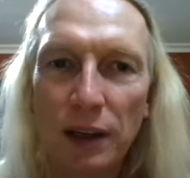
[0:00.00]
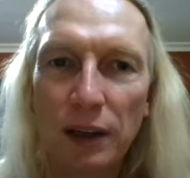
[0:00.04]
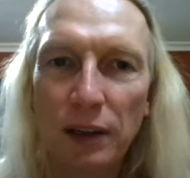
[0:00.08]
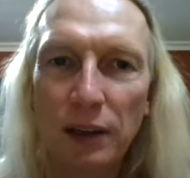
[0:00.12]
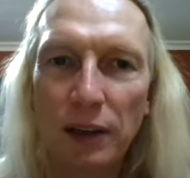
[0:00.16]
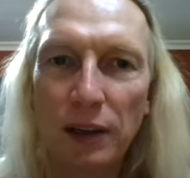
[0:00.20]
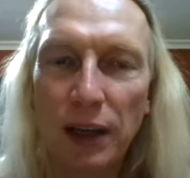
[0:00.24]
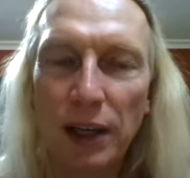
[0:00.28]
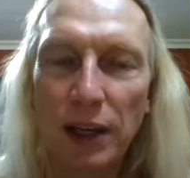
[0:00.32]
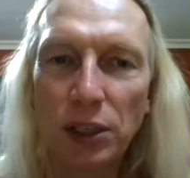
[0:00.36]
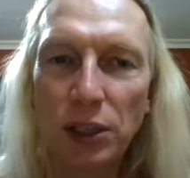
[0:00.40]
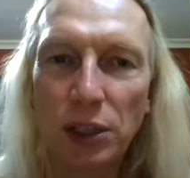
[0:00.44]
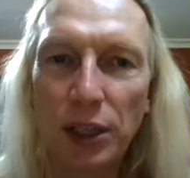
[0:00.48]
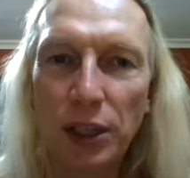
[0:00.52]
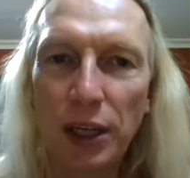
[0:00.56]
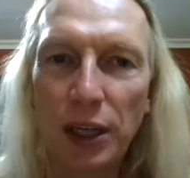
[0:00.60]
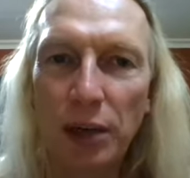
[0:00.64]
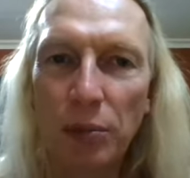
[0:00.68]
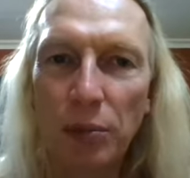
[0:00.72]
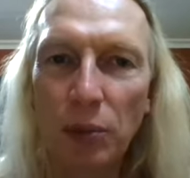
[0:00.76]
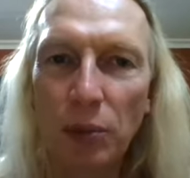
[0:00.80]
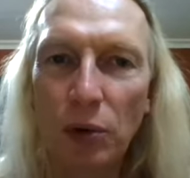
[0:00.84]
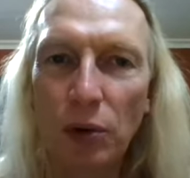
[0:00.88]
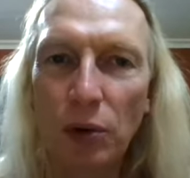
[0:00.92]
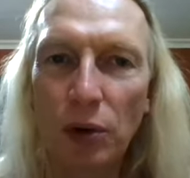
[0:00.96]

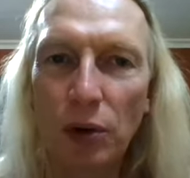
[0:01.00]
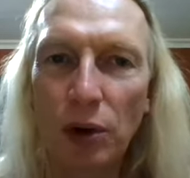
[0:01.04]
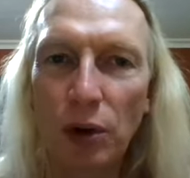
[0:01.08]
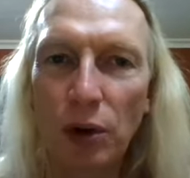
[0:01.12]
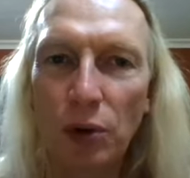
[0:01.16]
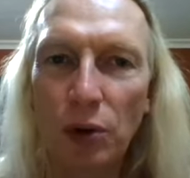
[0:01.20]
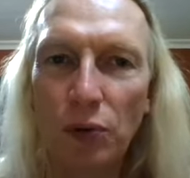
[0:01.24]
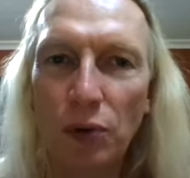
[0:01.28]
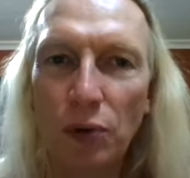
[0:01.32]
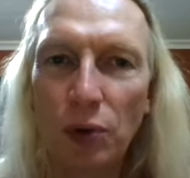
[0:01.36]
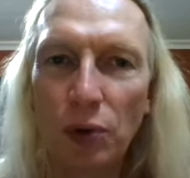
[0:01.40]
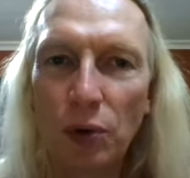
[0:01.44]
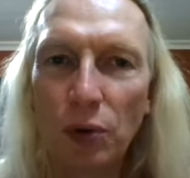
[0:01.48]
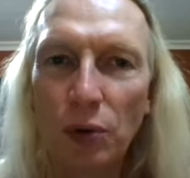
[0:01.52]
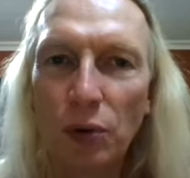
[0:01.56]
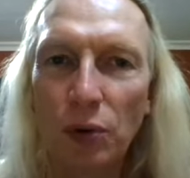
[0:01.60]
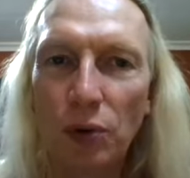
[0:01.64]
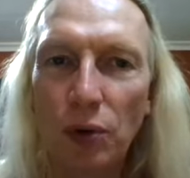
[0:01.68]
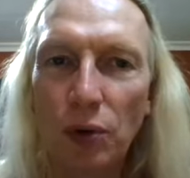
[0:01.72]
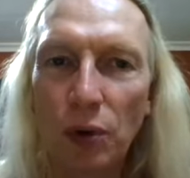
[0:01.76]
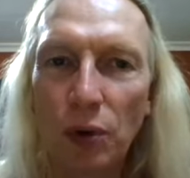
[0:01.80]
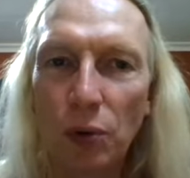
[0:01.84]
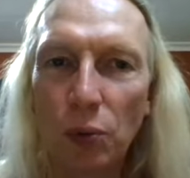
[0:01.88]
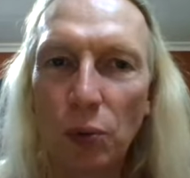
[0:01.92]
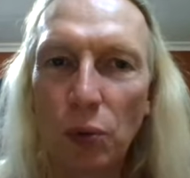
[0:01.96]
daydream, or go for
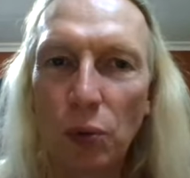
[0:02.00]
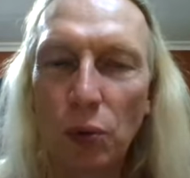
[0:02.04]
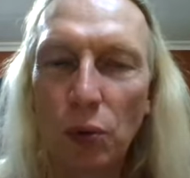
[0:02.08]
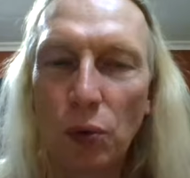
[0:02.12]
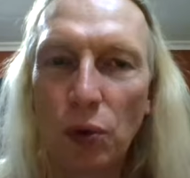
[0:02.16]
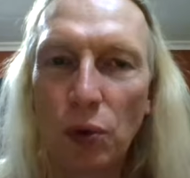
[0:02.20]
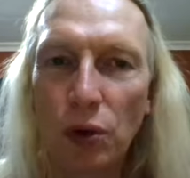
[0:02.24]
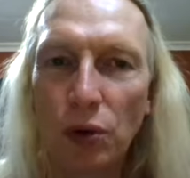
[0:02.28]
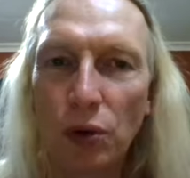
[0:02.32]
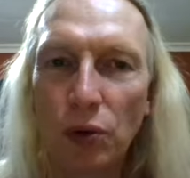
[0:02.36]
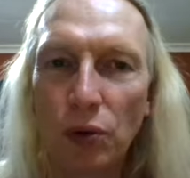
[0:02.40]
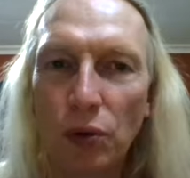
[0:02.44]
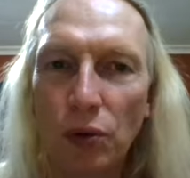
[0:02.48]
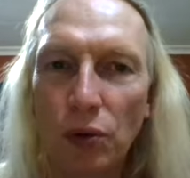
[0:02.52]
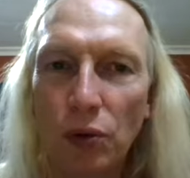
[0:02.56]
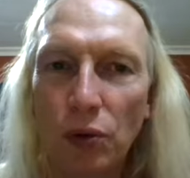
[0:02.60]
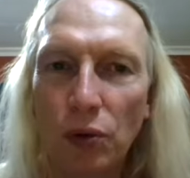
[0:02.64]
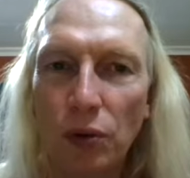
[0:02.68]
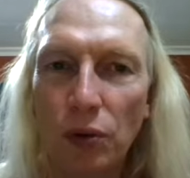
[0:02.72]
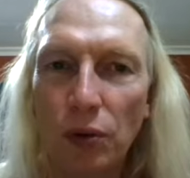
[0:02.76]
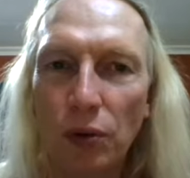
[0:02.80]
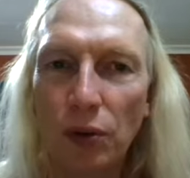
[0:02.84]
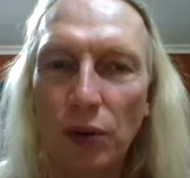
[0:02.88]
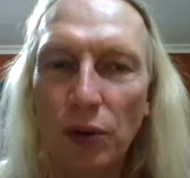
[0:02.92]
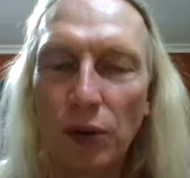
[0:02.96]
a walk,
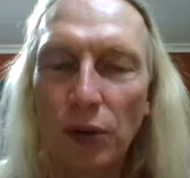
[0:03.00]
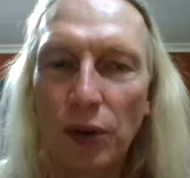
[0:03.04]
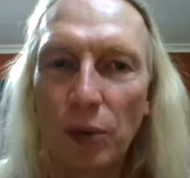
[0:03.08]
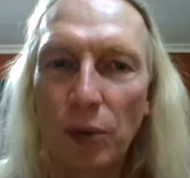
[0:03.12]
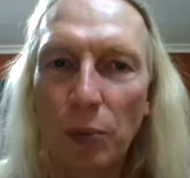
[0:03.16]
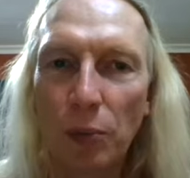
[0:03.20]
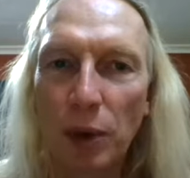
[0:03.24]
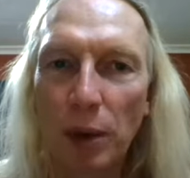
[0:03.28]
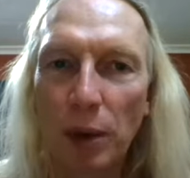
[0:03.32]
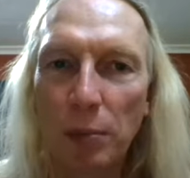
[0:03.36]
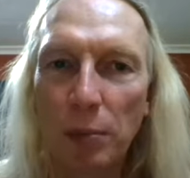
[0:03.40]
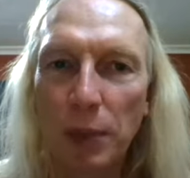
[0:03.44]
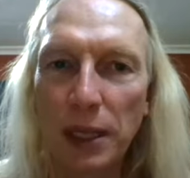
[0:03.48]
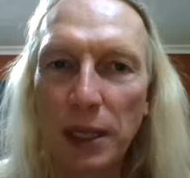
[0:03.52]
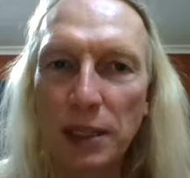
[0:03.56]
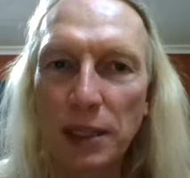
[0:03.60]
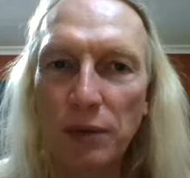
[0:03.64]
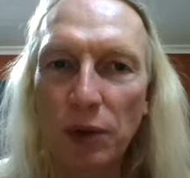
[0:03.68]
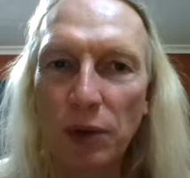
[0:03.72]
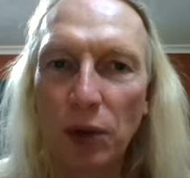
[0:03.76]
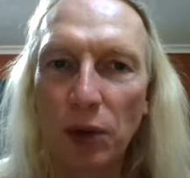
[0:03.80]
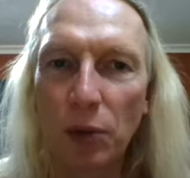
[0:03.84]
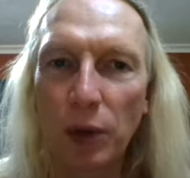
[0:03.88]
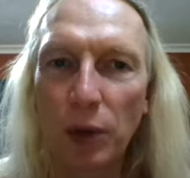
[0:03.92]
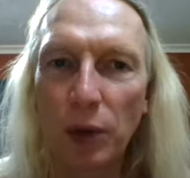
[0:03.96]
or somewhere
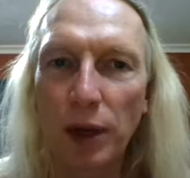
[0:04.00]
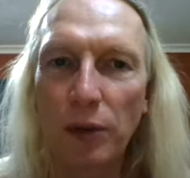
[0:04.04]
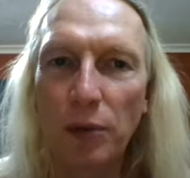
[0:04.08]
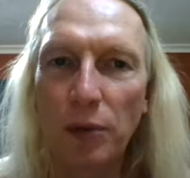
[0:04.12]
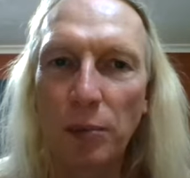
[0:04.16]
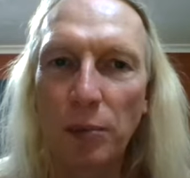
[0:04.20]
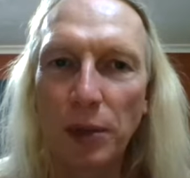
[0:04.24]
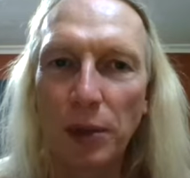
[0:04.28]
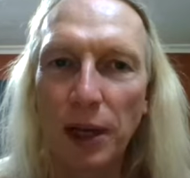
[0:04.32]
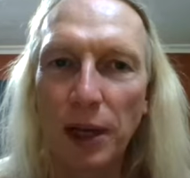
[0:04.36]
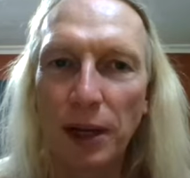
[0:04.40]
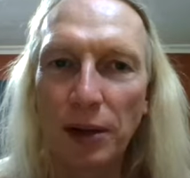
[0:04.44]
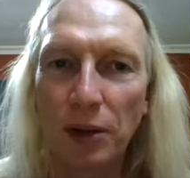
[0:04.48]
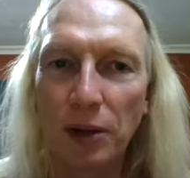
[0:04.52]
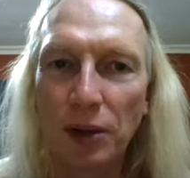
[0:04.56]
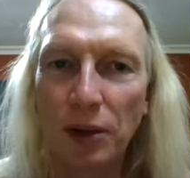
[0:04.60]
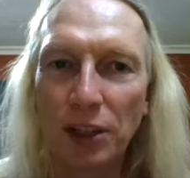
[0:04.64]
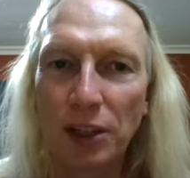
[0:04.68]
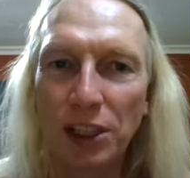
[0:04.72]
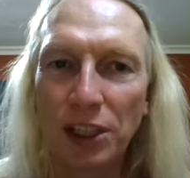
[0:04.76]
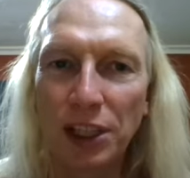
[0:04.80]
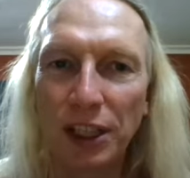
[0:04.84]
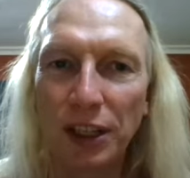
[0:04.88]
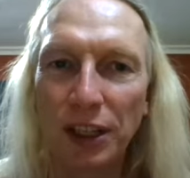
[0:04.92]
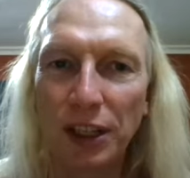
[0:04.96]
peaceful away from
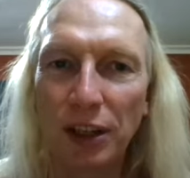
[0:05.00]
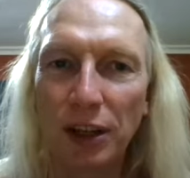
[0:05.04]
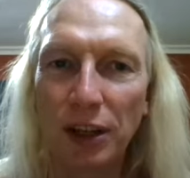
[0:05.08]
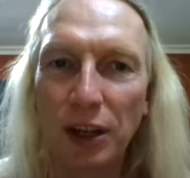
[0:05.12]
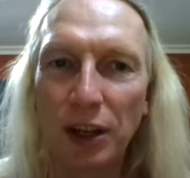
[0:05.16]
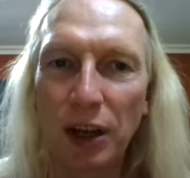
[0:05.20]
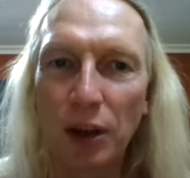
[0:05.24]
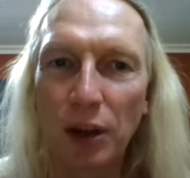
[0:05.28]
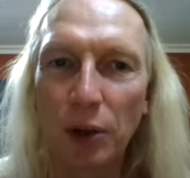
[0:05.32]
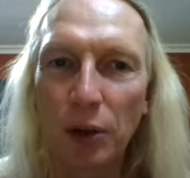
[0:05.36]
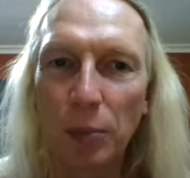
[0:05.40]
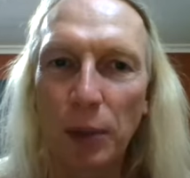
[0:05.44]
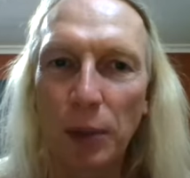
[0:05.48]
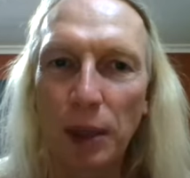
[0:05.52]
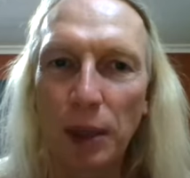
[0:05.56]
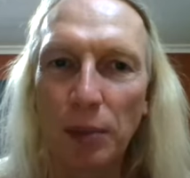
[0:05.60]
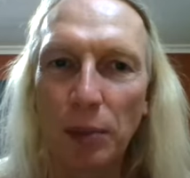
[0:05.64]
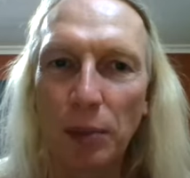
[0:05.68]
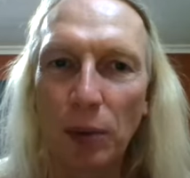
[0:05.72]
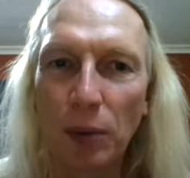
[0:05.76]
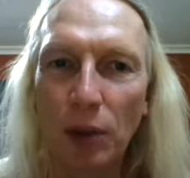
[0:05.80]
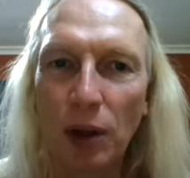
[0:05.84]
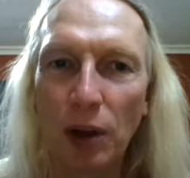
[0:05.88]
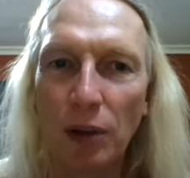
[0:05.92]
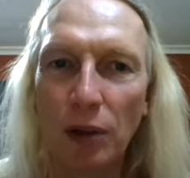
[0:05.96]
technology and other
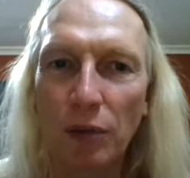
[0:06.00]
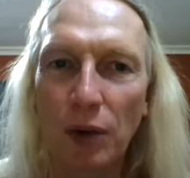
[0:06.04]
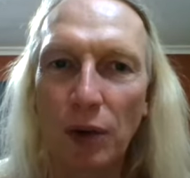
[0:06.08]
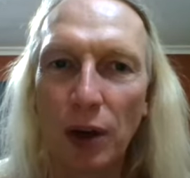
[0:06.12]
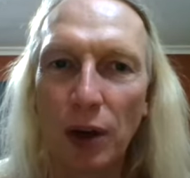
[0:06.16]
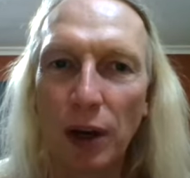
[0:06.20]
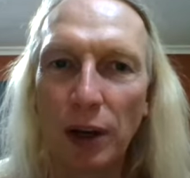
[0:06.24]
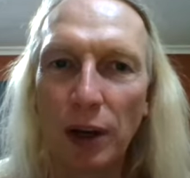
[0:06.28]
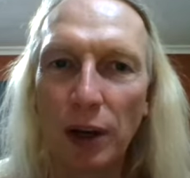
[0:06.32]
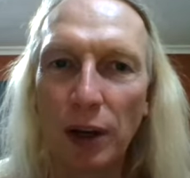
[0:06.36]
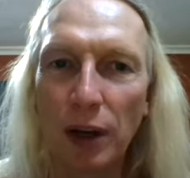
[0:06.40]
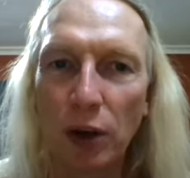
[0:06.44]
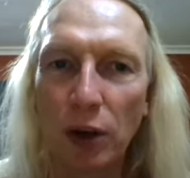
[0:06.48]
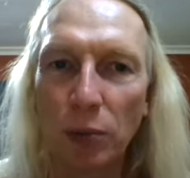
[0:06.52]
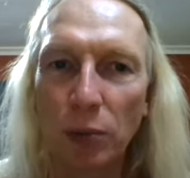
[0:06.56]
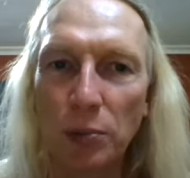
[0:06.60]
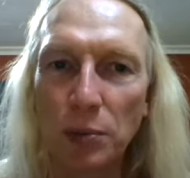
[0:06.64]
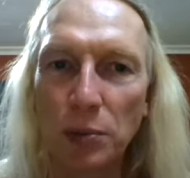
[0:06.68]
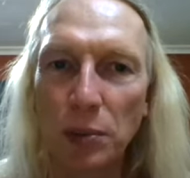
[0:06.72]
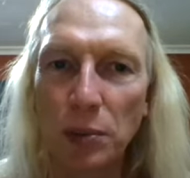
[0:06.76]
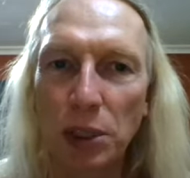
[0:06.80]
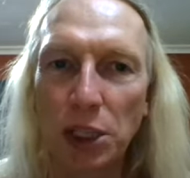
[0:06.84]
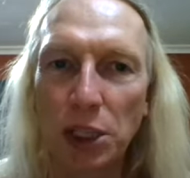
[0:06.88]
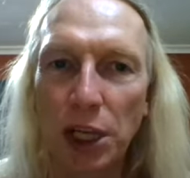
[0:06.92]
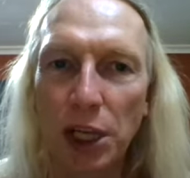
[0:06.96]
people, I find helps
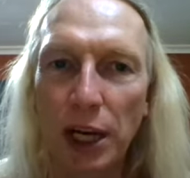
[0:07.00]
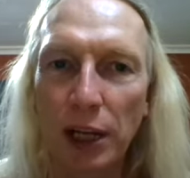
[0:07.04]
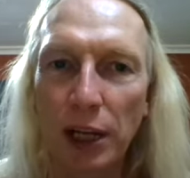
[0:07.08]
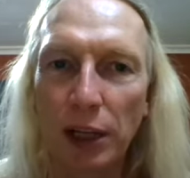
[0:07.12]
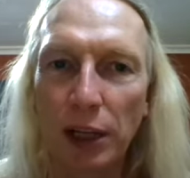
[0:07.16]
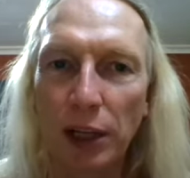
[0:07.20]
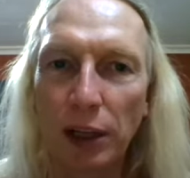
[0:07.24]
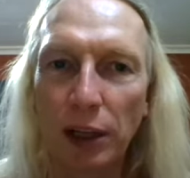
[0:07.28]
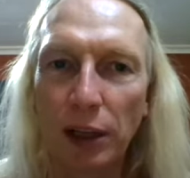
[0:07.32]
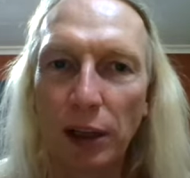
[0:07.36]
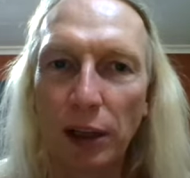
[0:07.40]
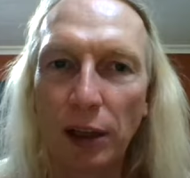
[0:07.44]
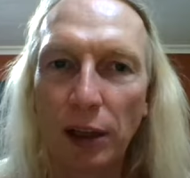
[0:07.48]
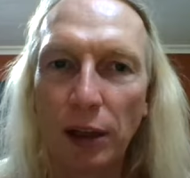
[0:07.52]
with channeling.